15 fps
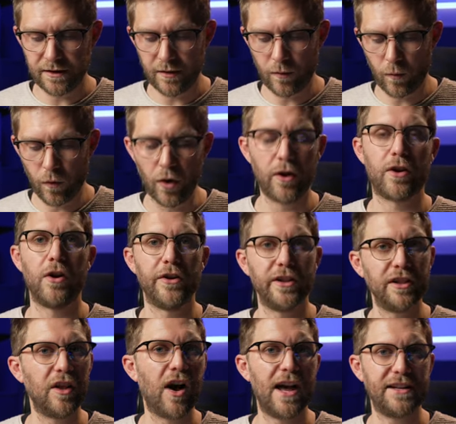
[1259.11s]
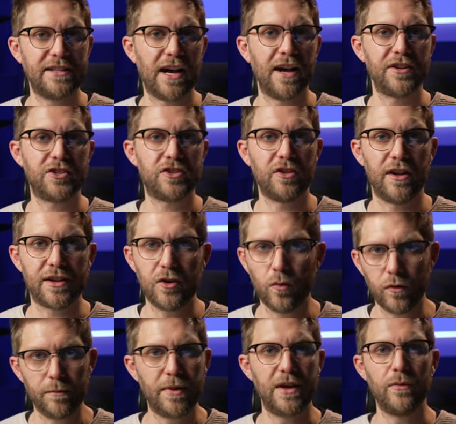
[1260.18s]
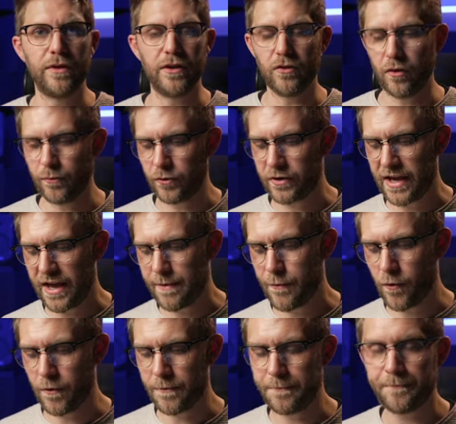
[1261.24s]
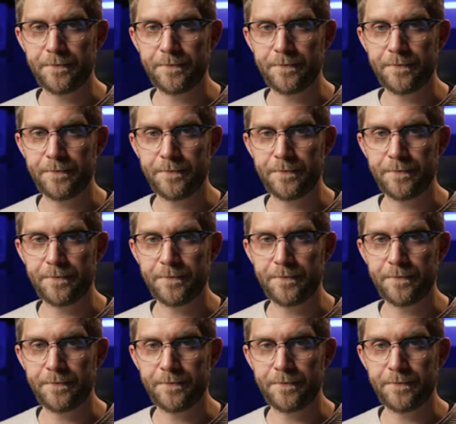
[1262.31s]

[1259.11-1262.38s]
work on a light touch like you would be with a normal keyboard.